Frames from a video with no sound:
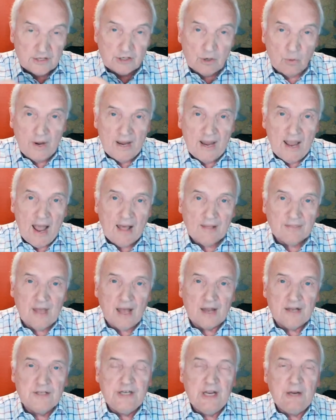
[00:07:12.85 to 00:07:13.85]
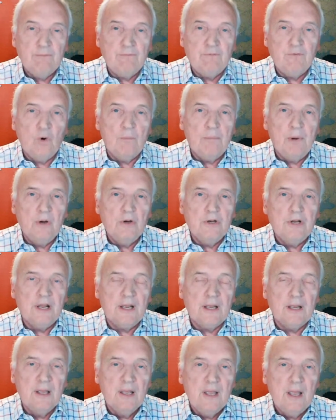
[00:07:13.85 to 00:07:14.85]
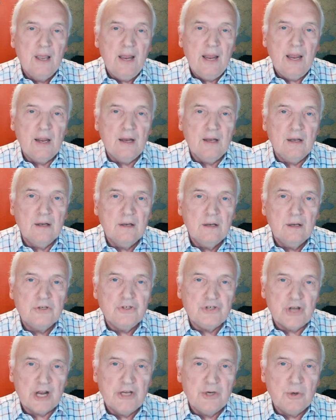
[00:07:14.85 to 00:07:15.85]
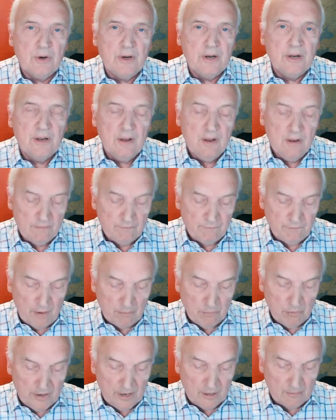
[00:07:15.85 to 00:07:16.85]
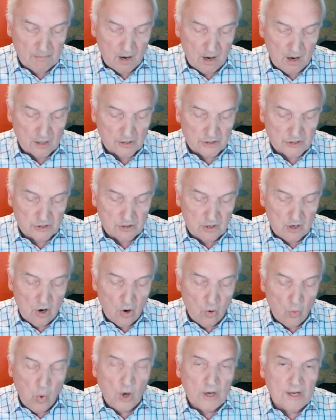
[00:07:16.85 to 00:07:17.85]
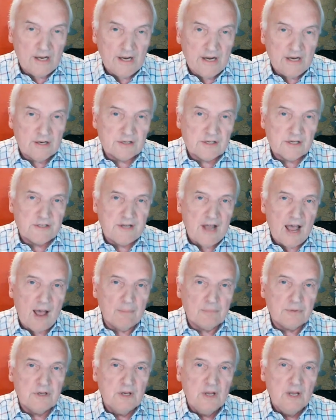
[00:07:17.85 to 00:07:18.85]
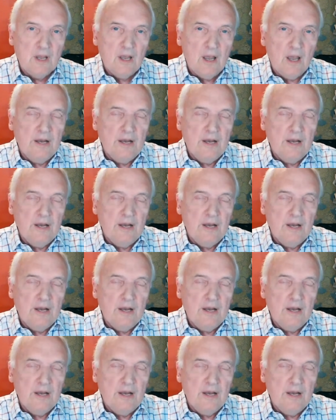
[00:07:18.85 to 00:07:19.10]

So we had that deep foreboding in January, February, and March. Would leaders adapt?